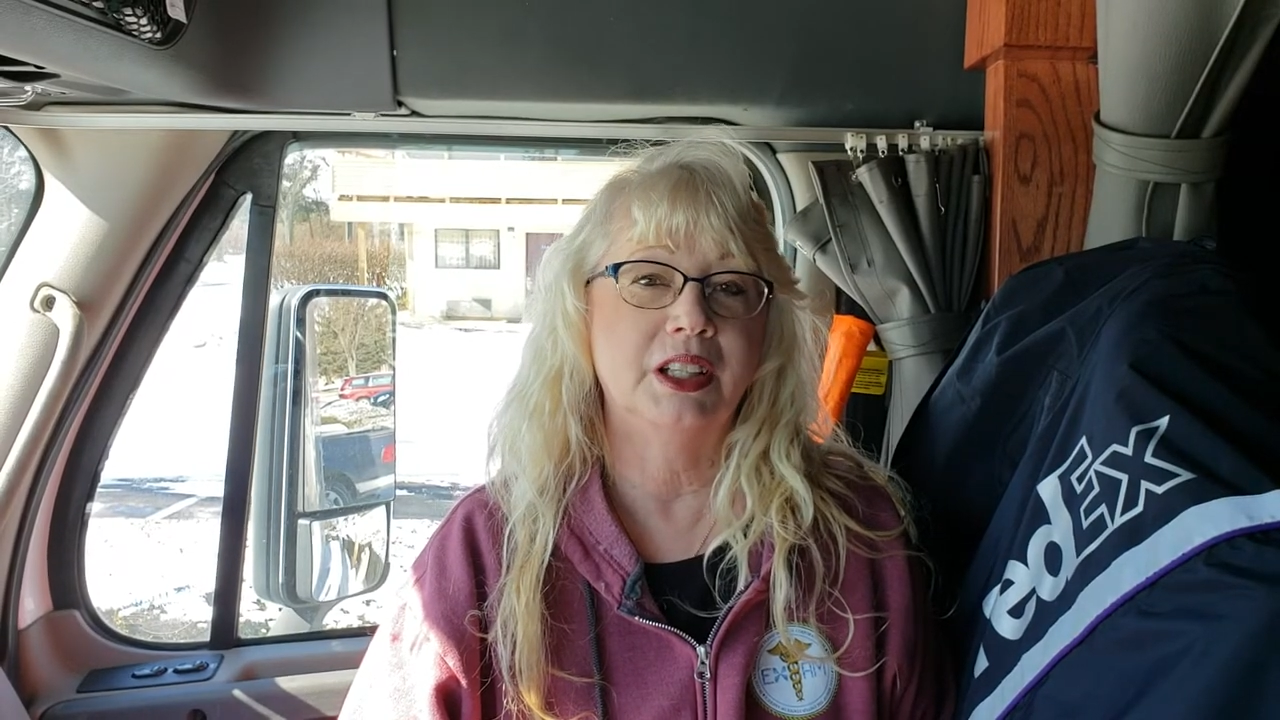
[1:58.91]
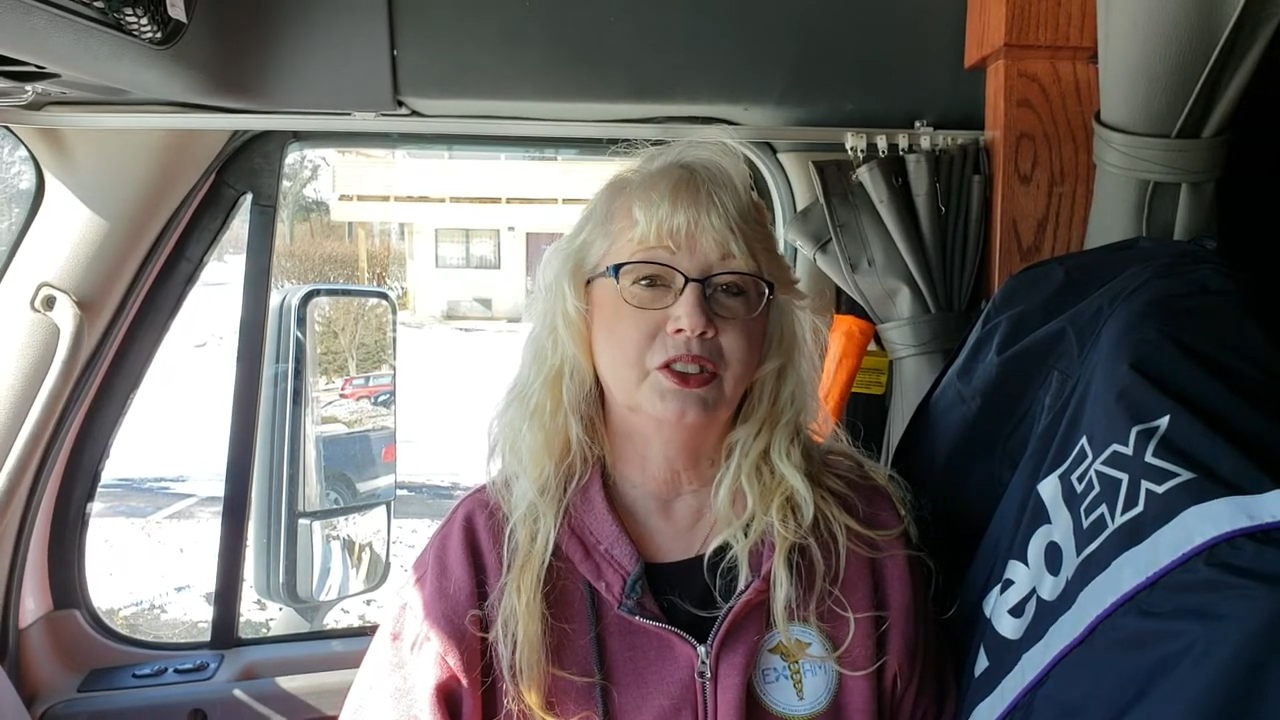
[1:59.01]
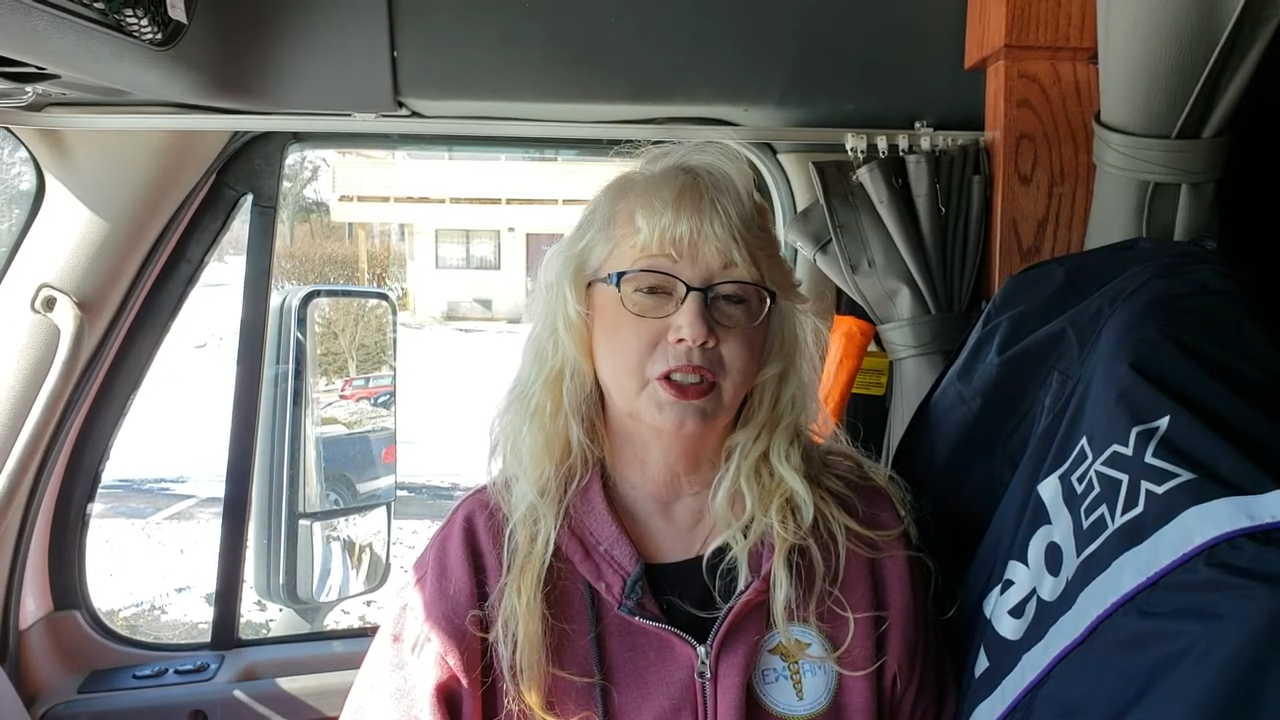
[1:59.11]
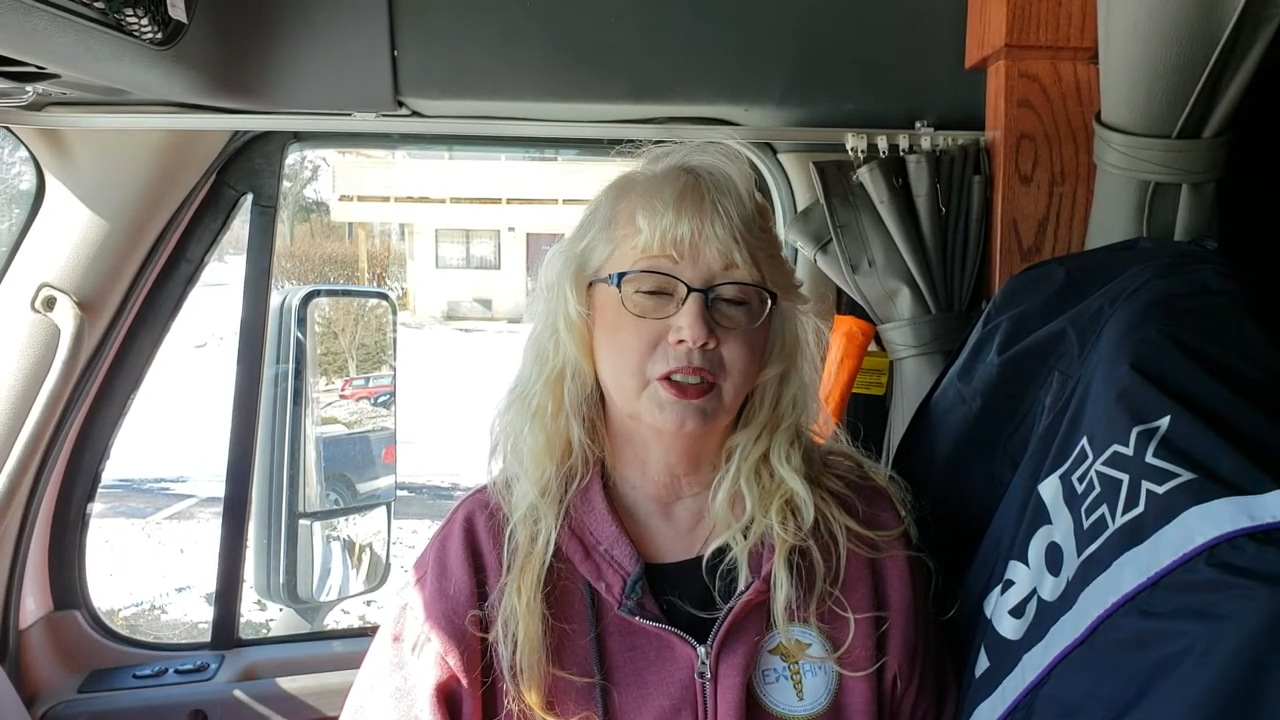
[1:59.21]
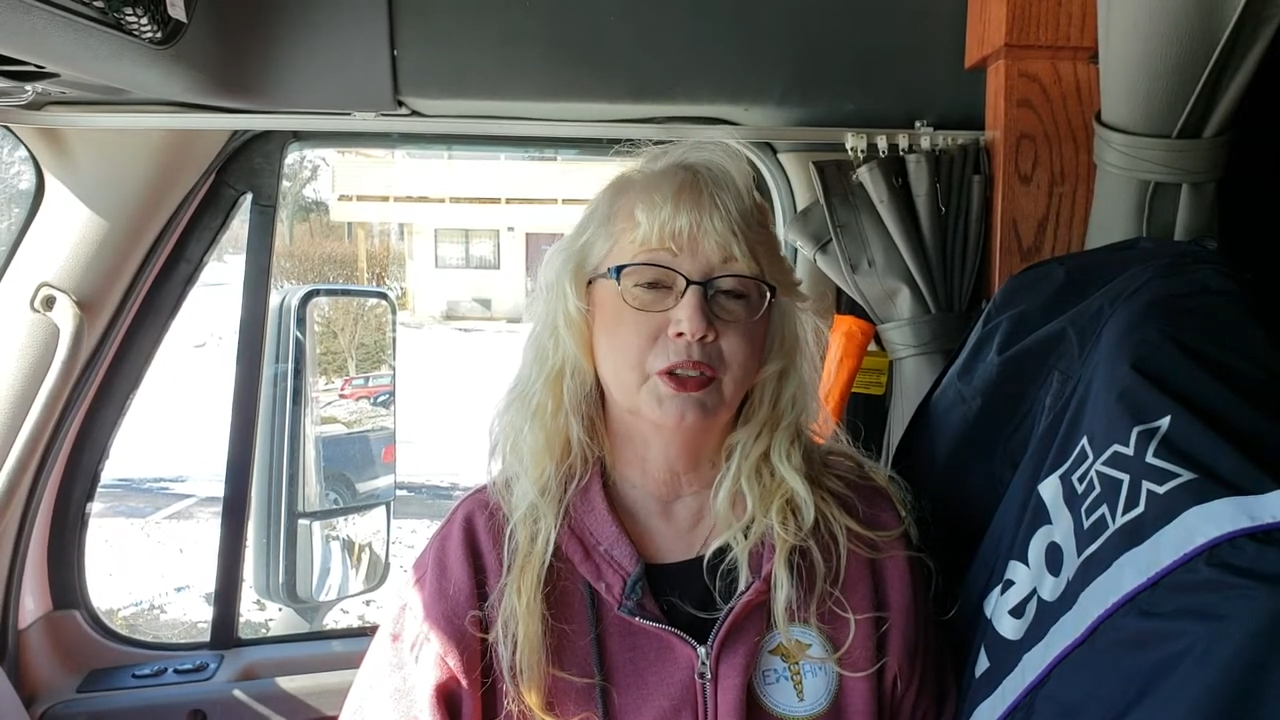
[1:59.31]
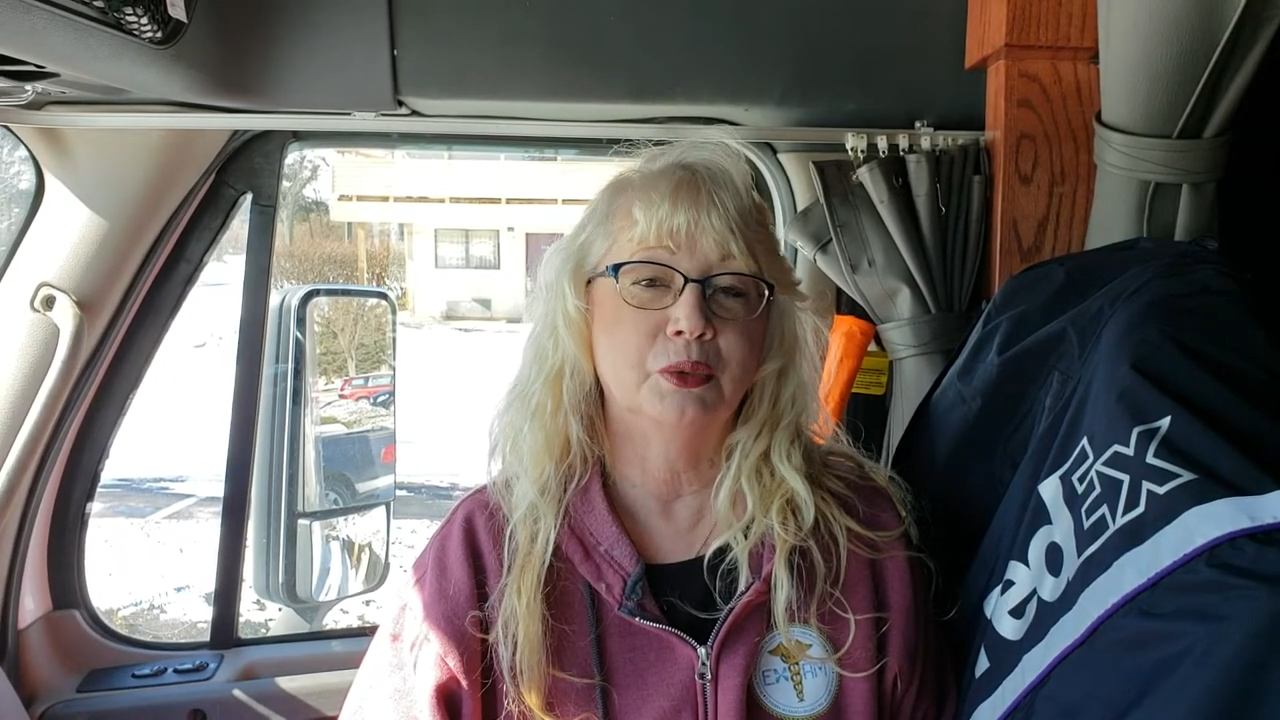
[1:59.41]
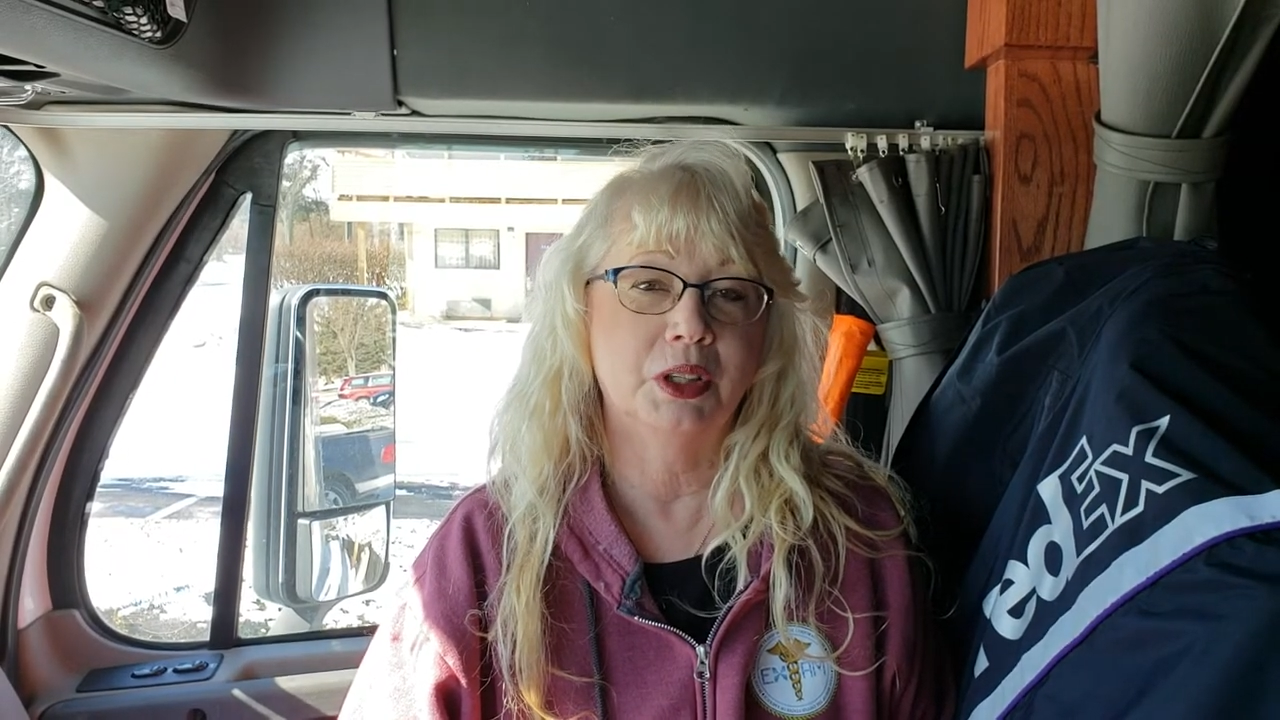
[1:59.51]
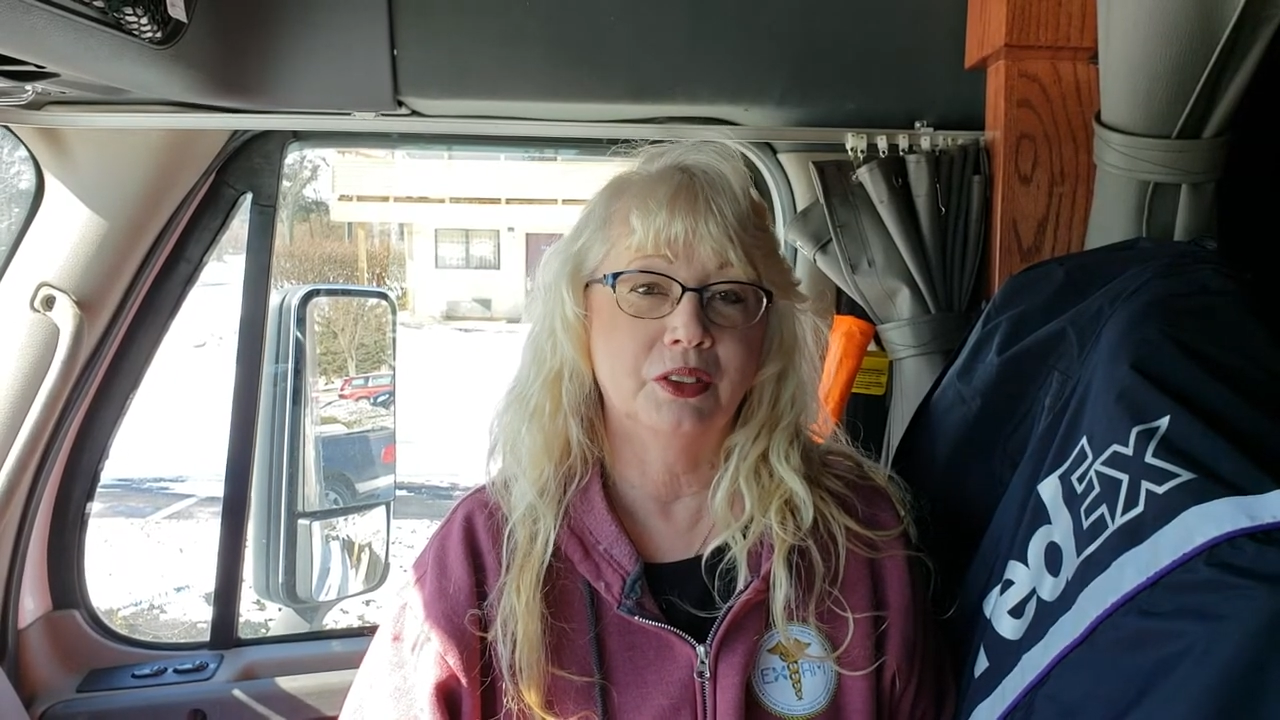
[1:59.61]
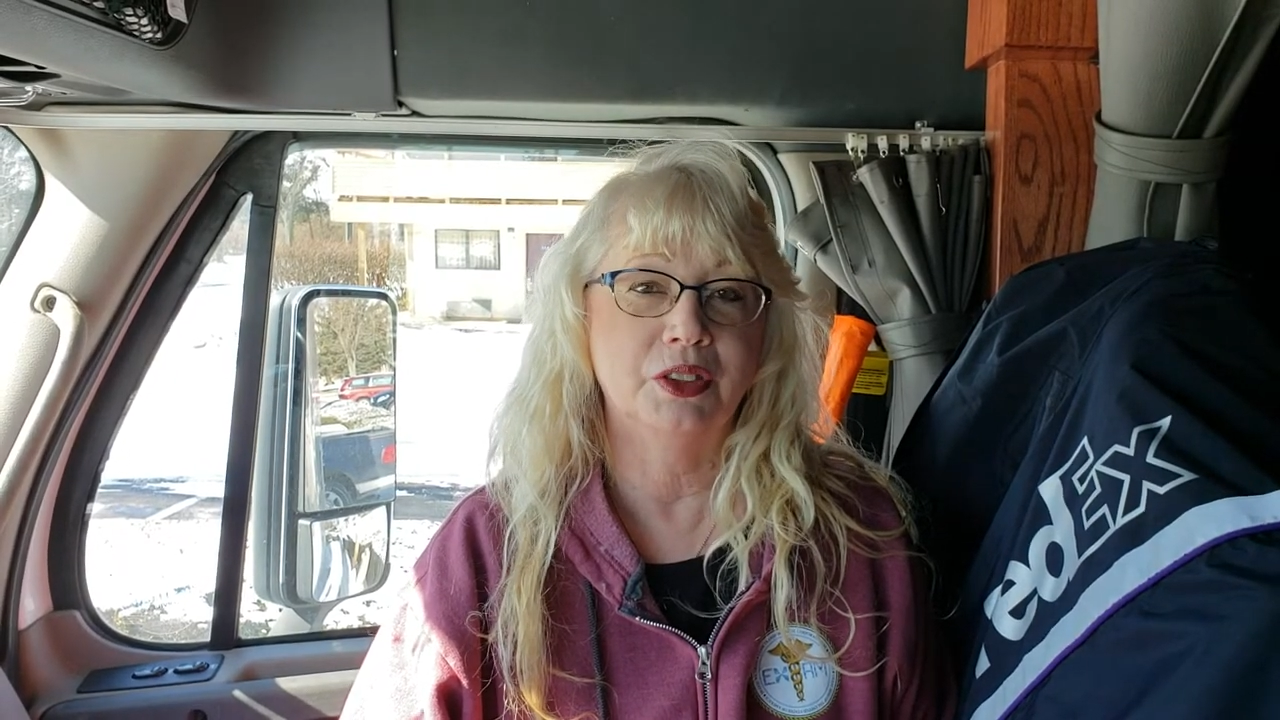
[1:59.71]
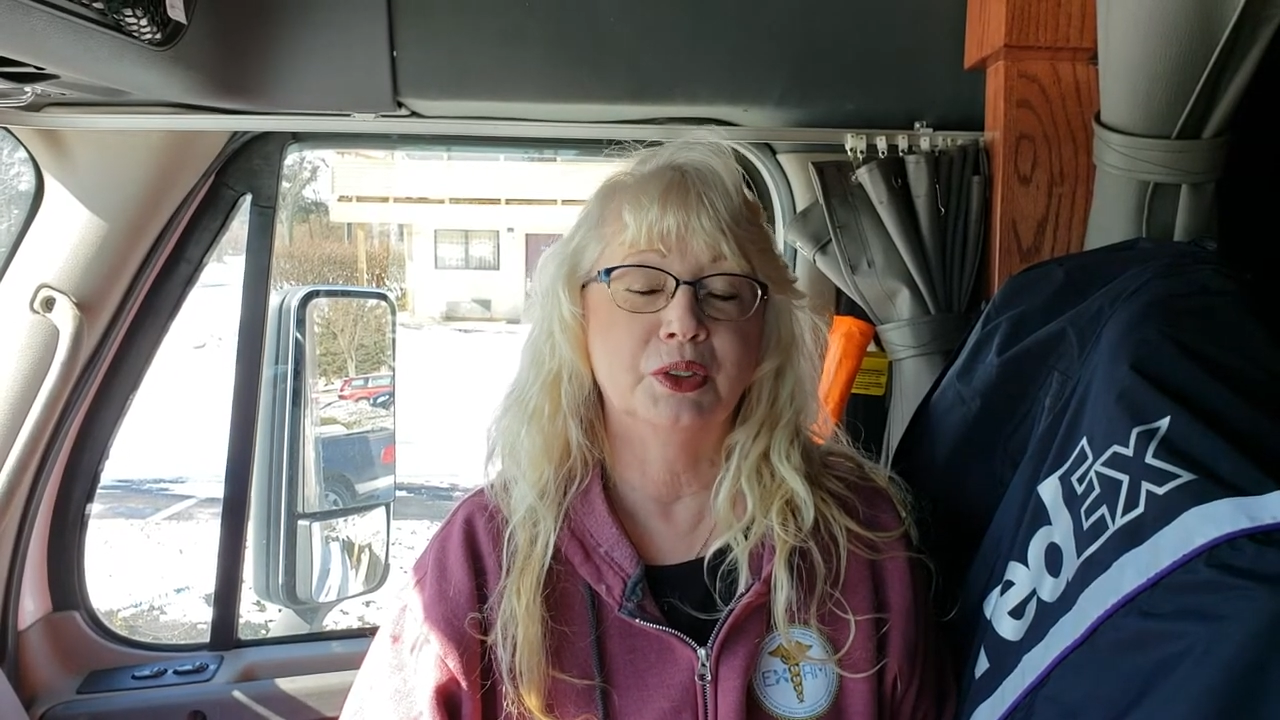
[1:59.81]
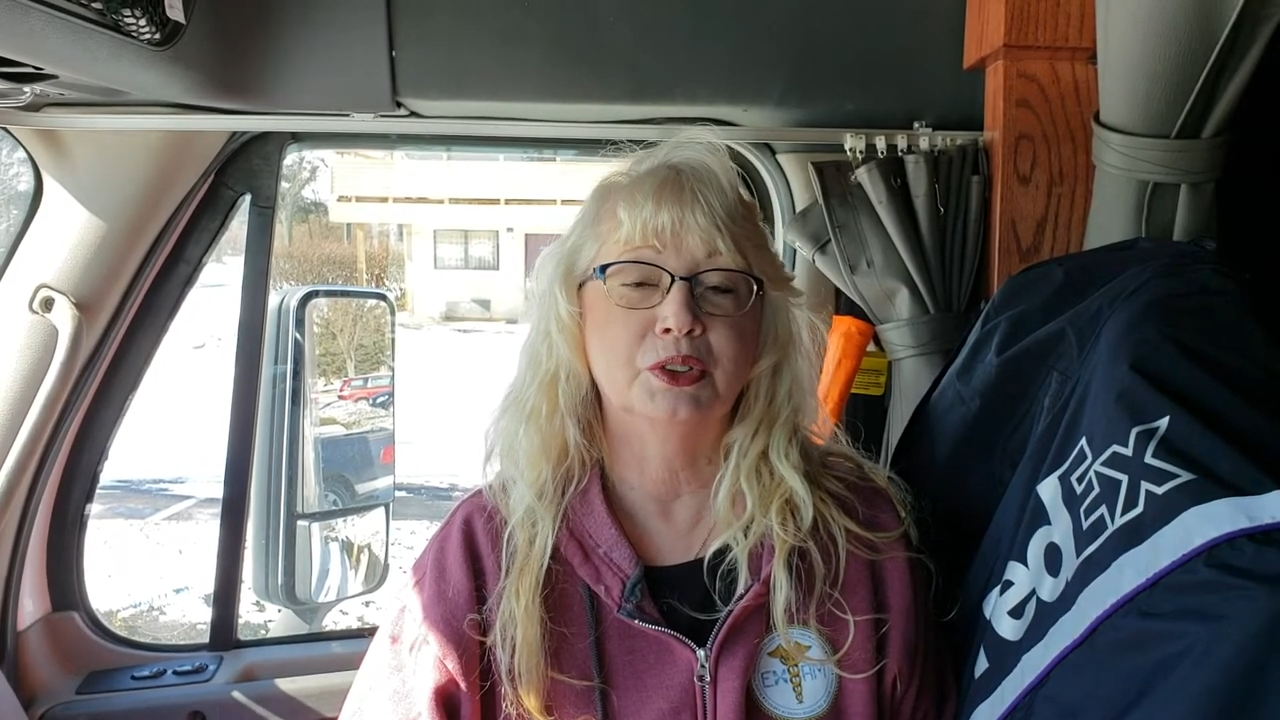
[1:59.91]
each and every one of you.